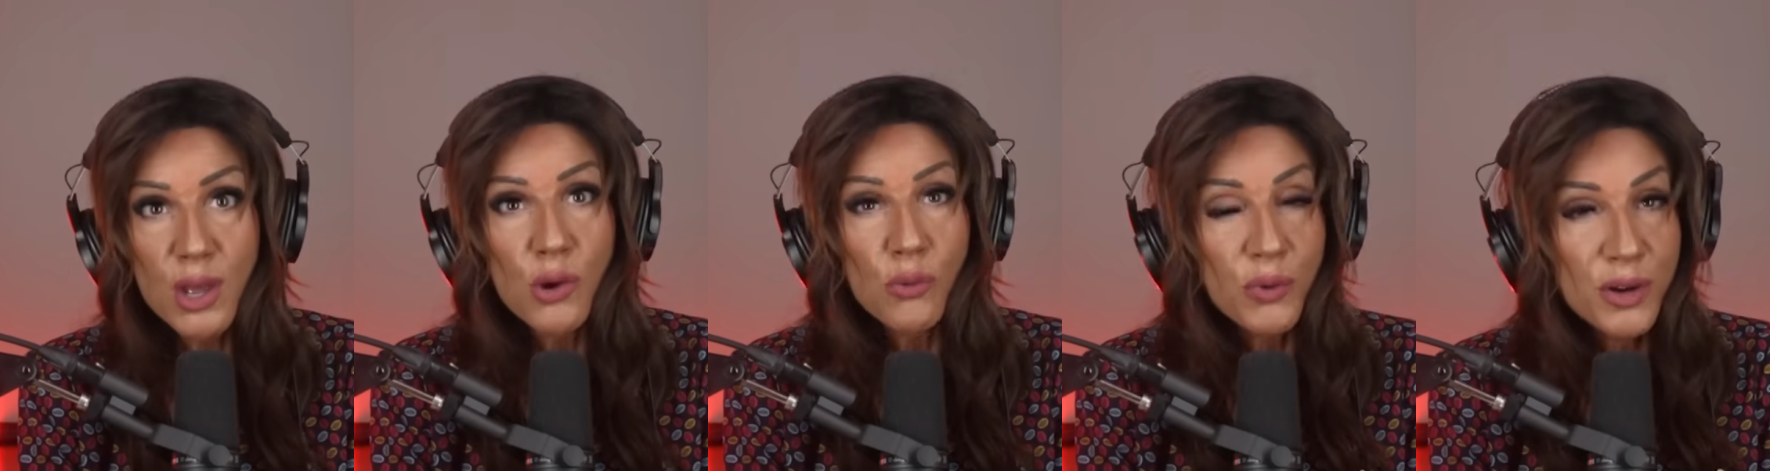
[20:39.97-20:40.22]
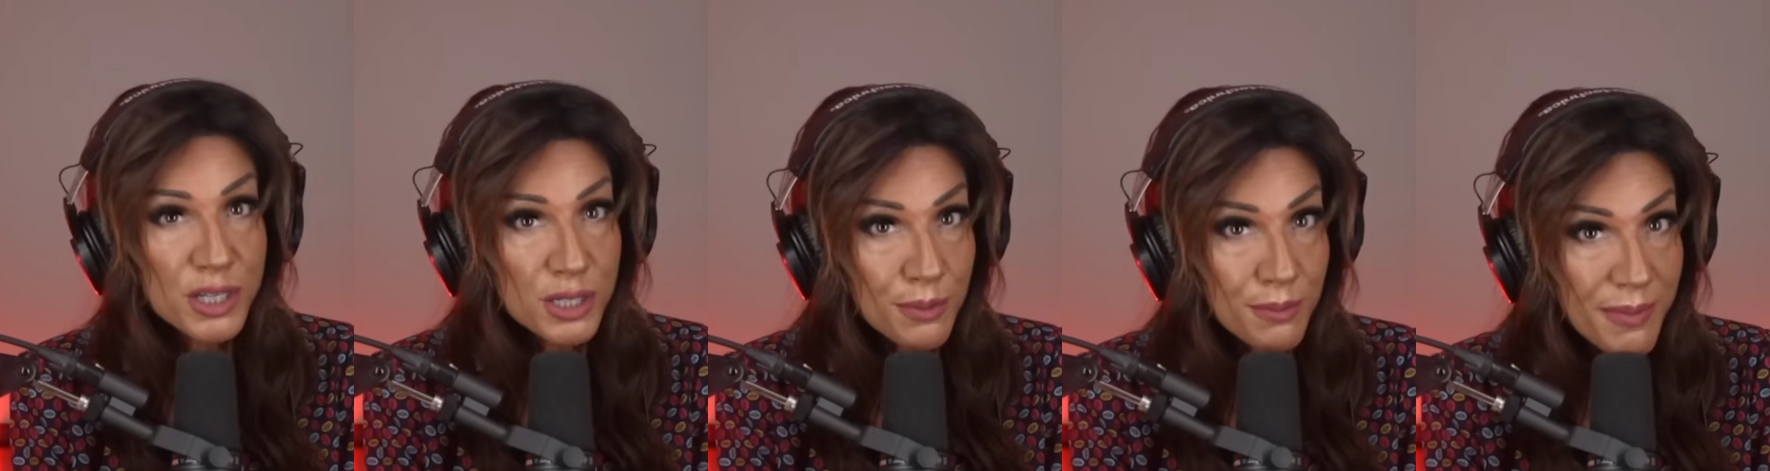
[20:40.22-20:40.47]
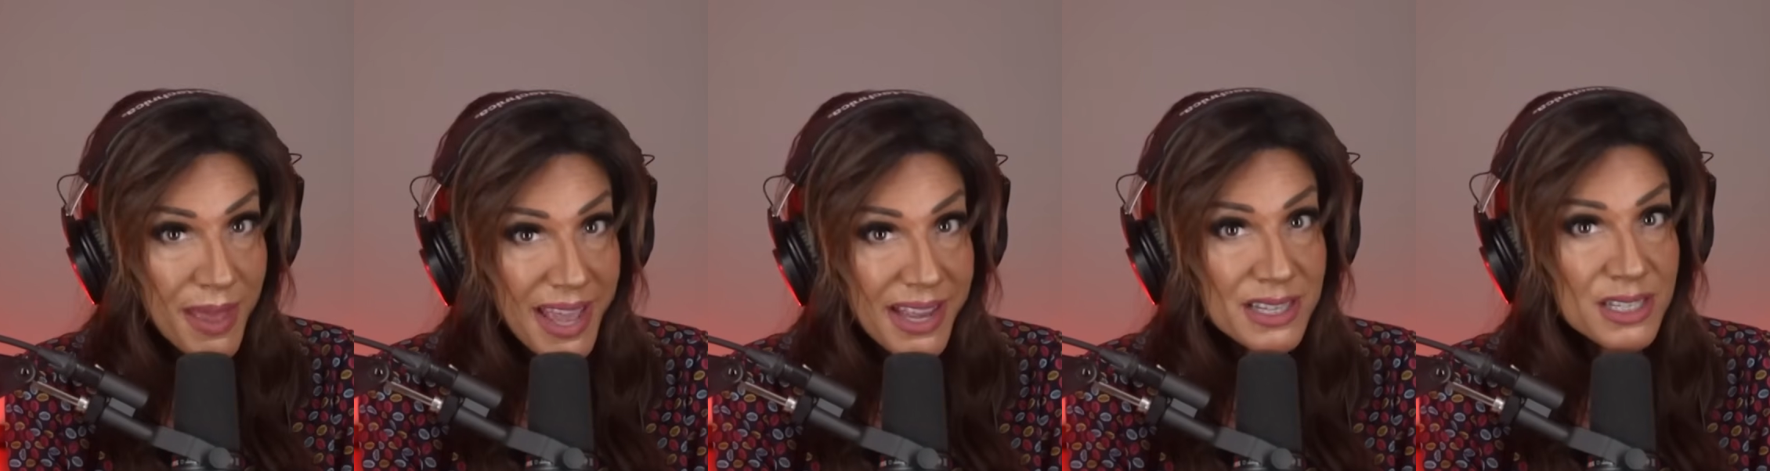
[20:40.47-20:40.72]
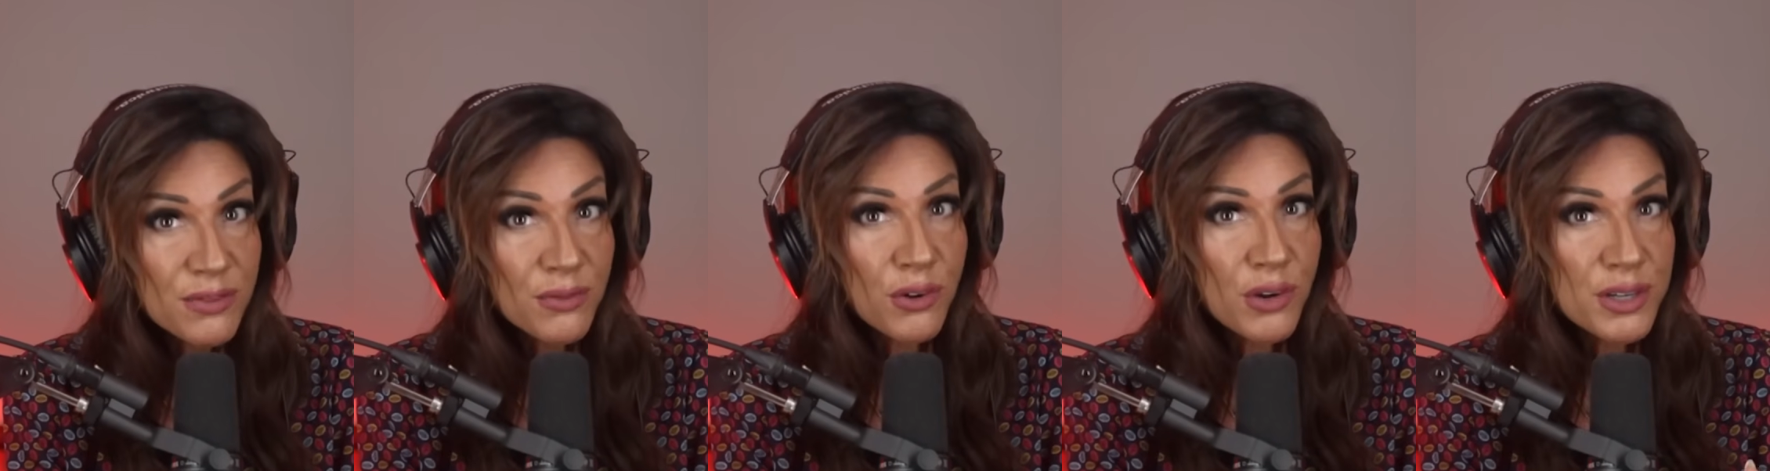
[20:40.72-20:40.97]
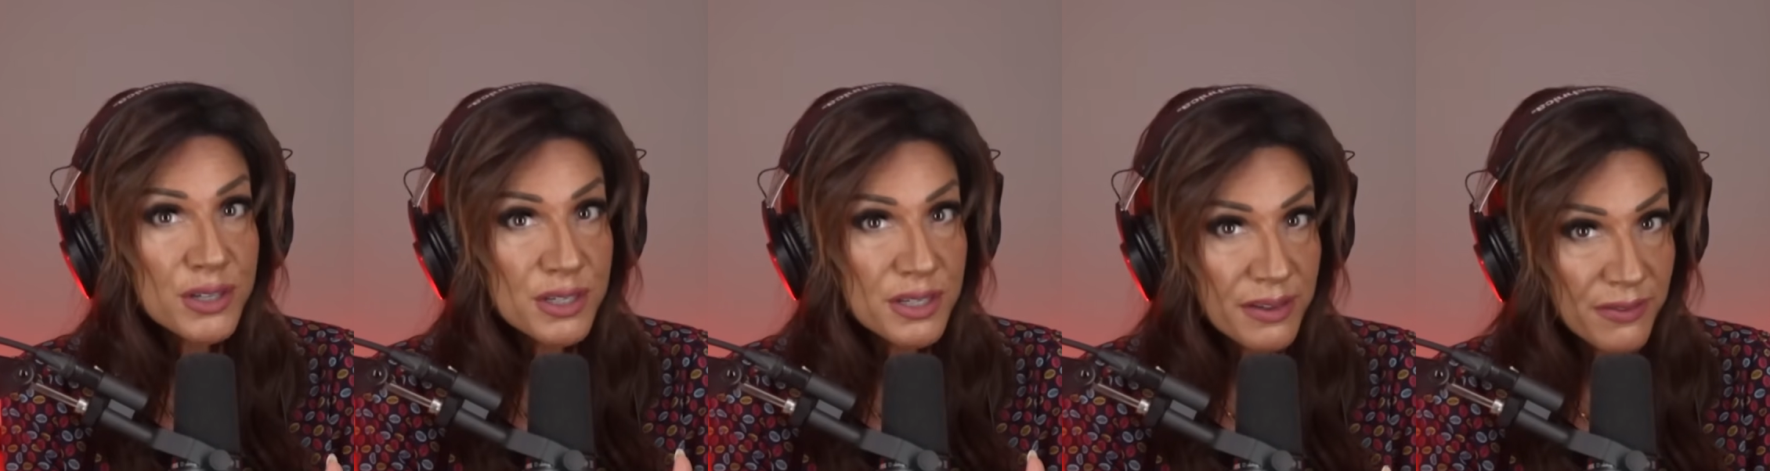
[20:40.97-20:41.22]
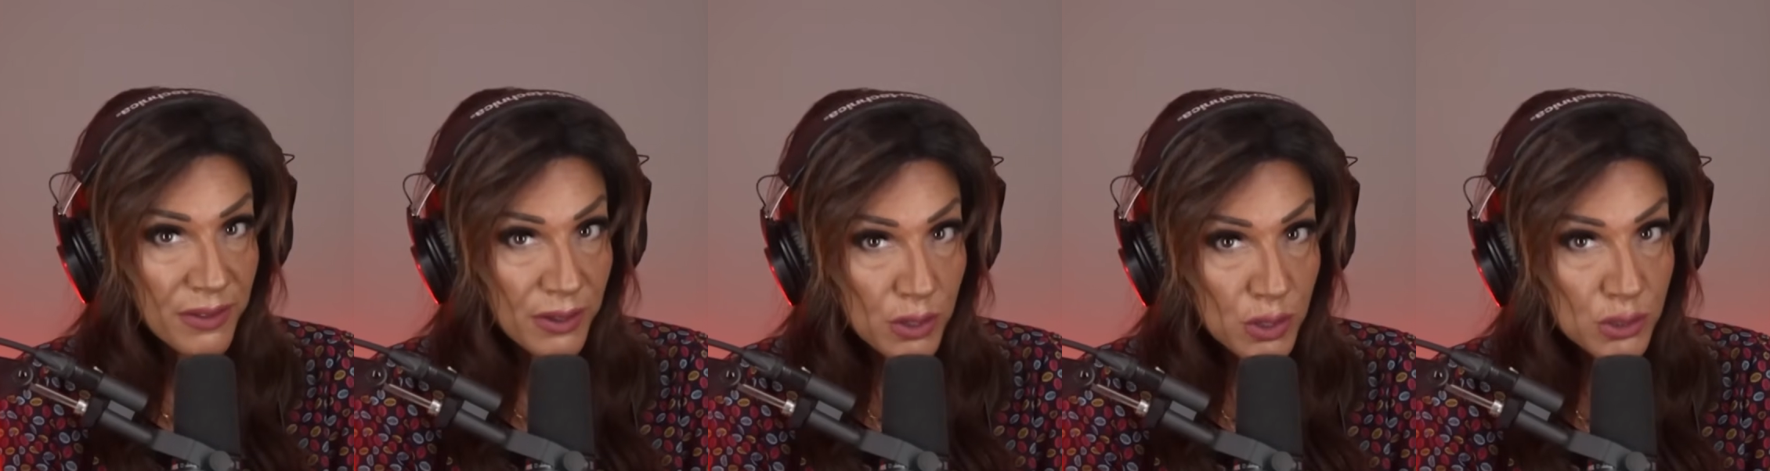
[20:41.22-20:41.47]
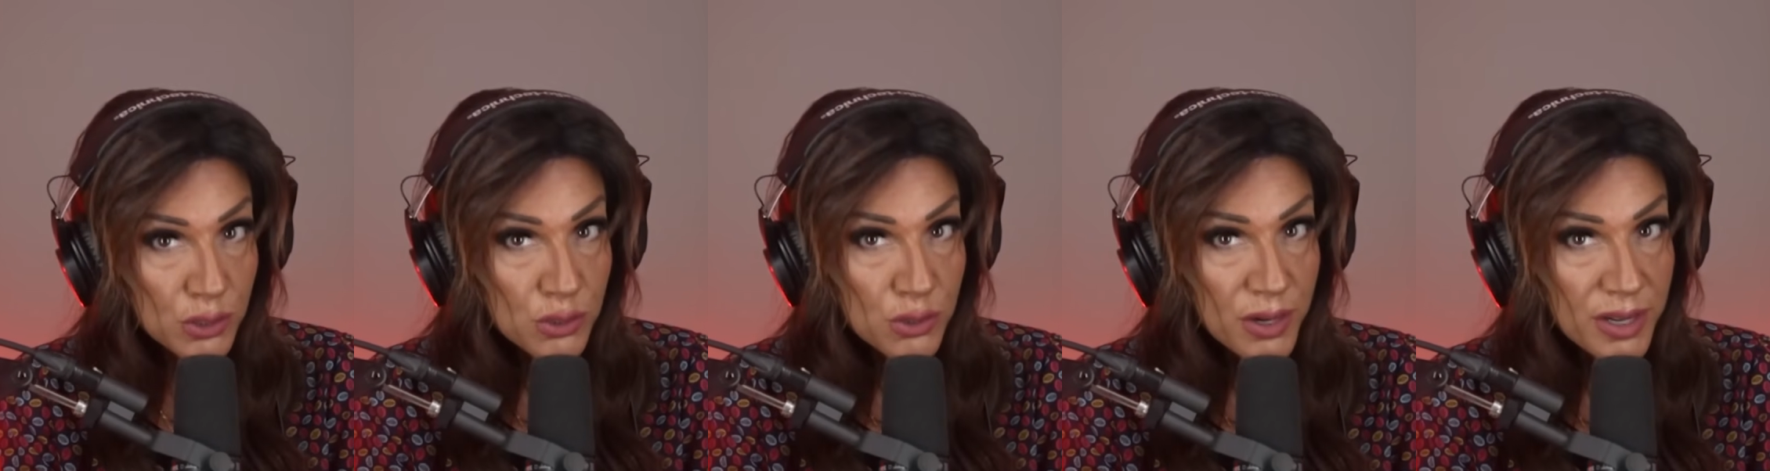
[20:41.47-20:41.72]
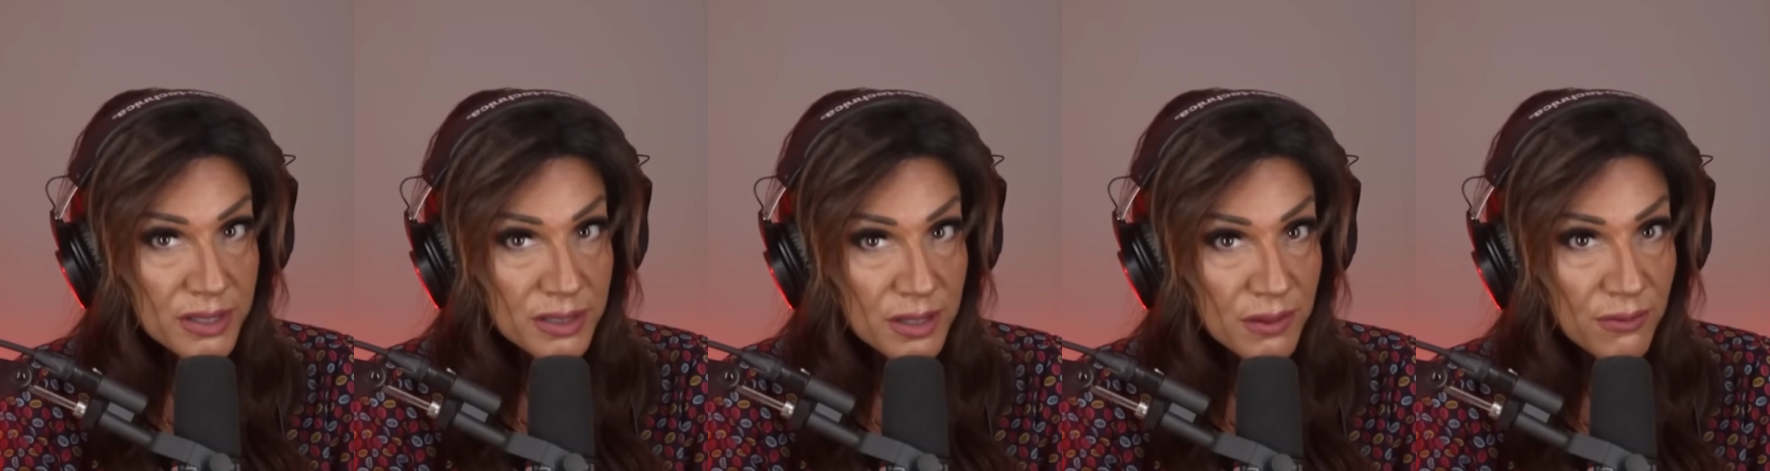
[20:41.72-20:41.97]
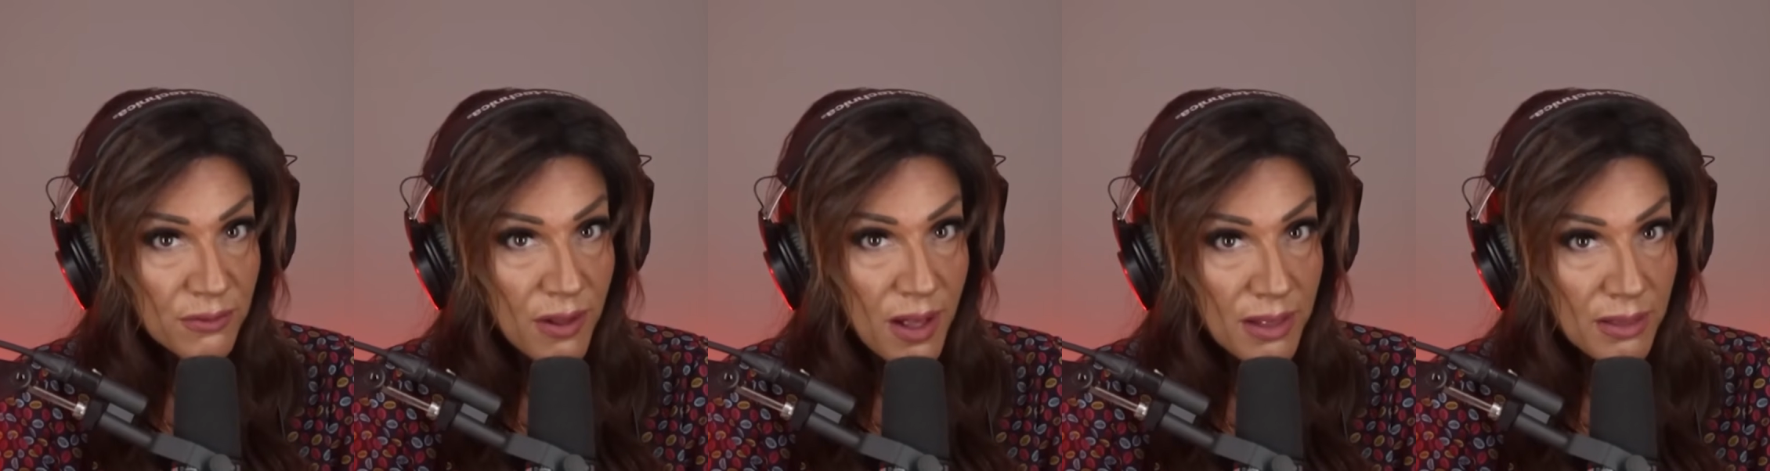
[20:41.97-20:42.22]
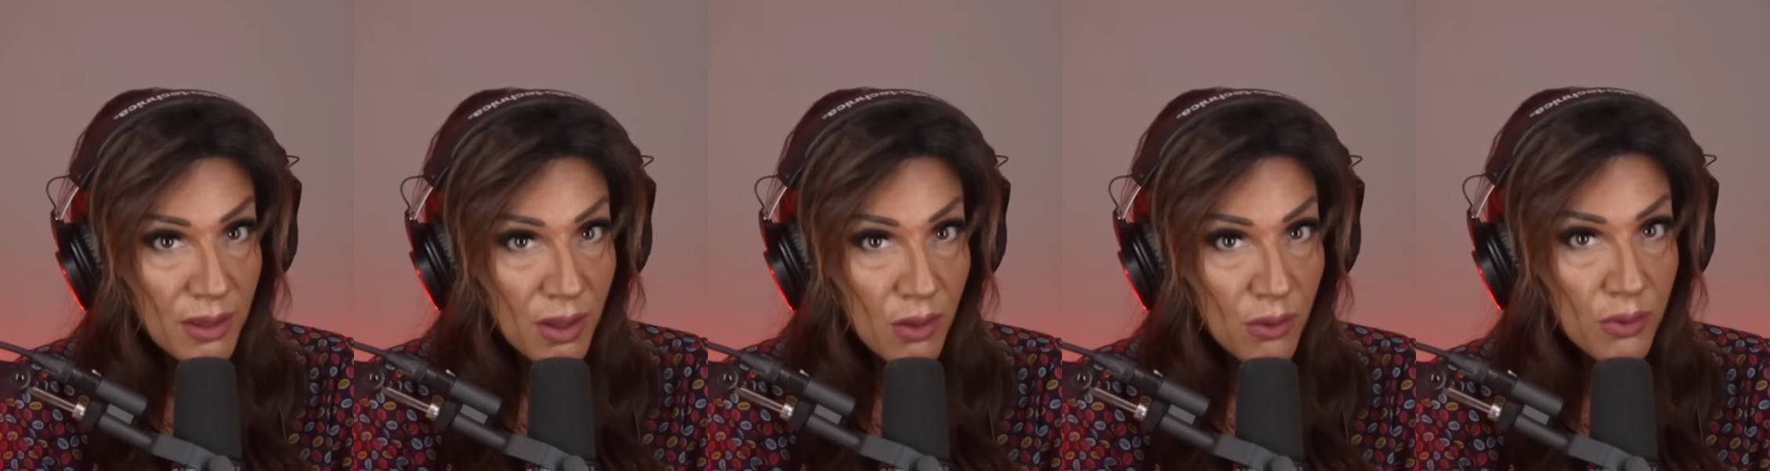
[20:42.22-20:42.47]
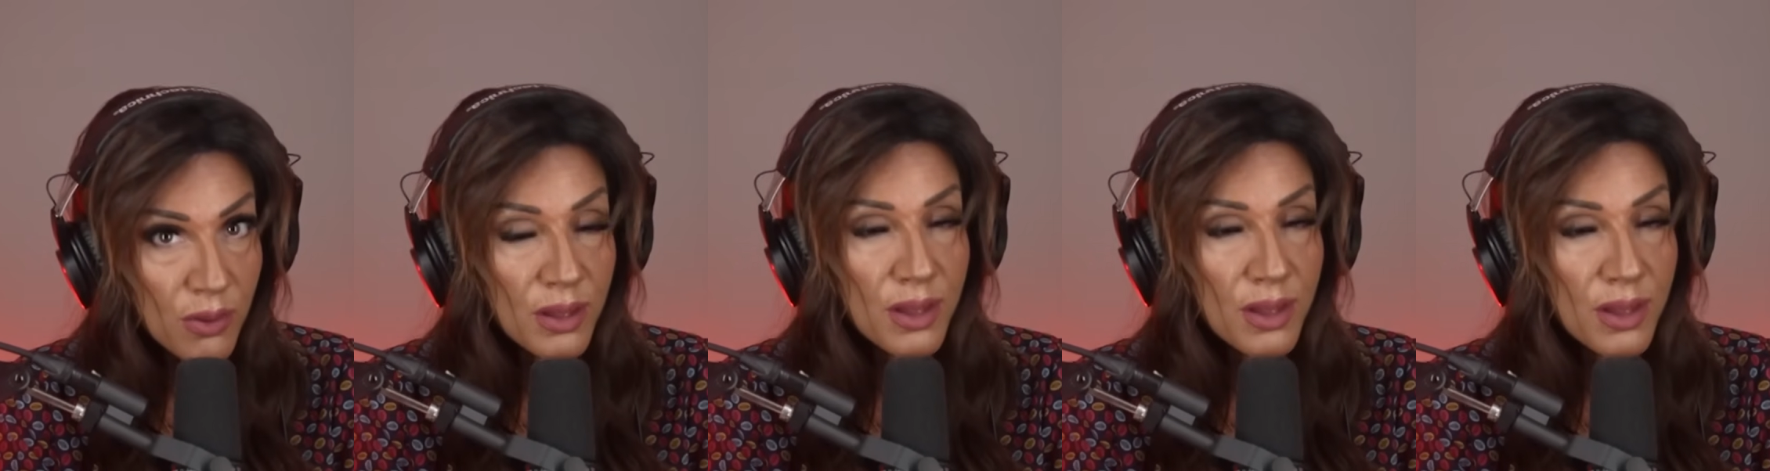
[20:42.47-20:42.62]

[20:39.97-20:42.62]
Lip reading: which makes for a difficult trail to follow